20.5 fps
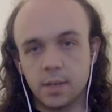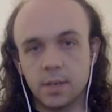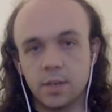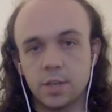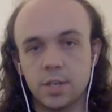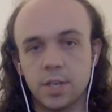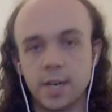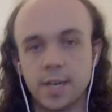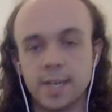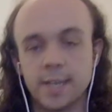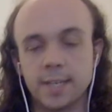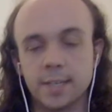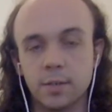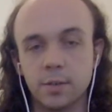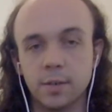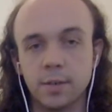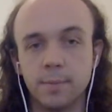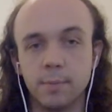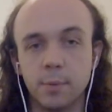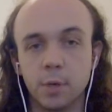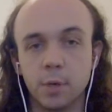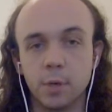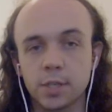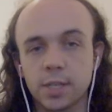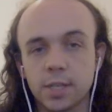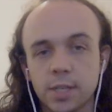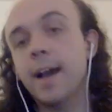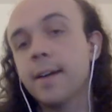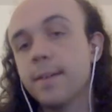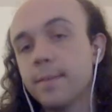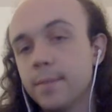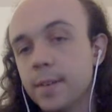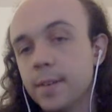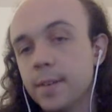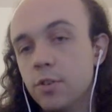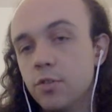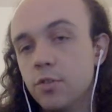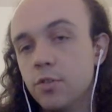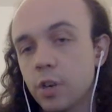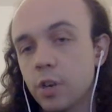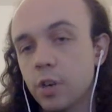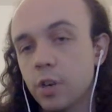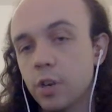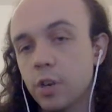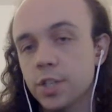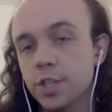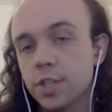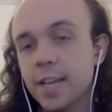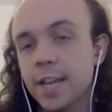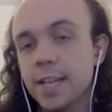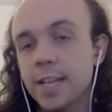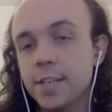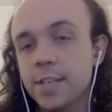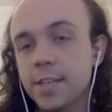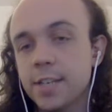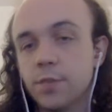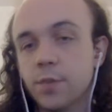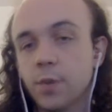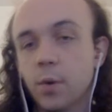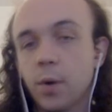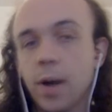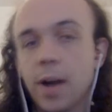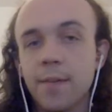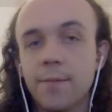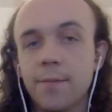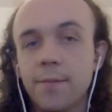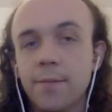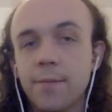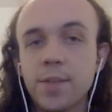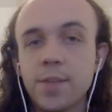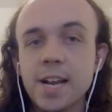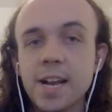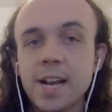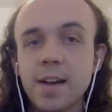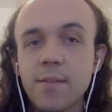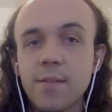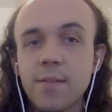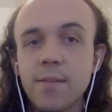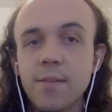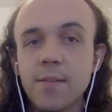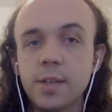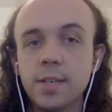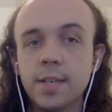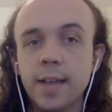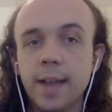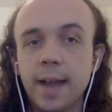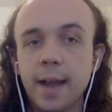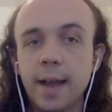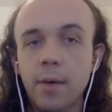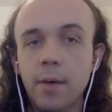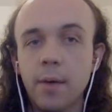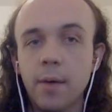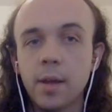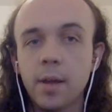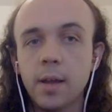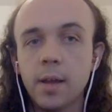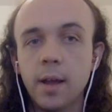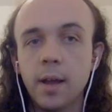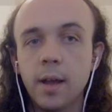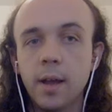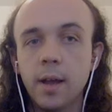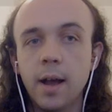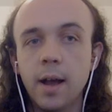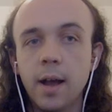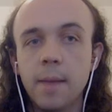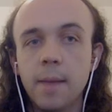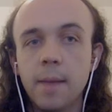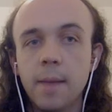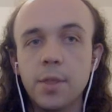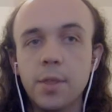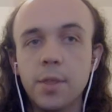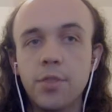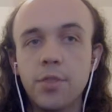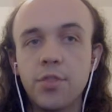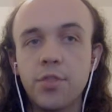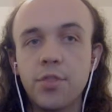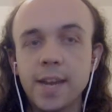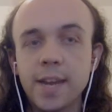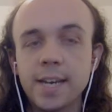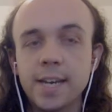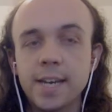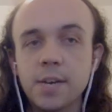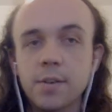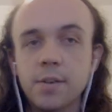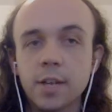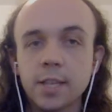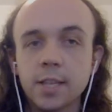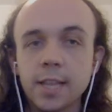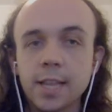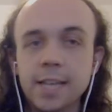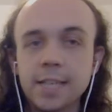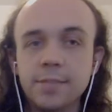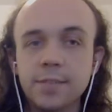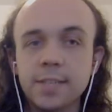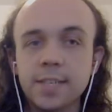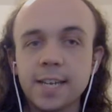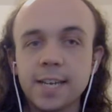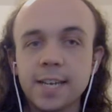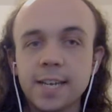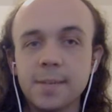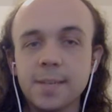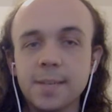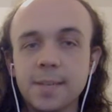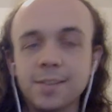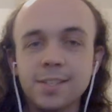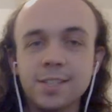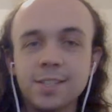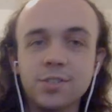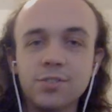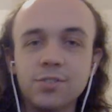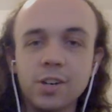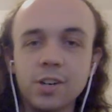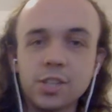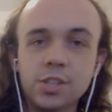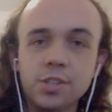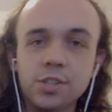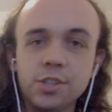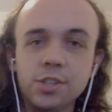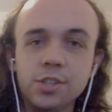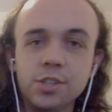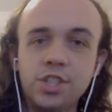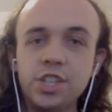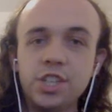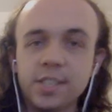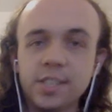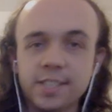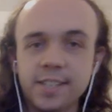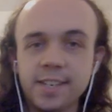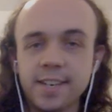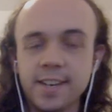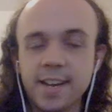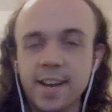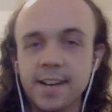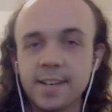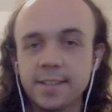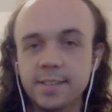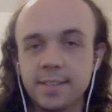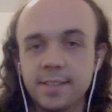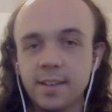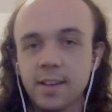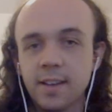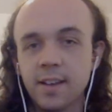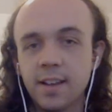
Check Discord involves instructions. That's useful. I think I've worked it out, but thank you nonetheless for sending me those instructions just in case.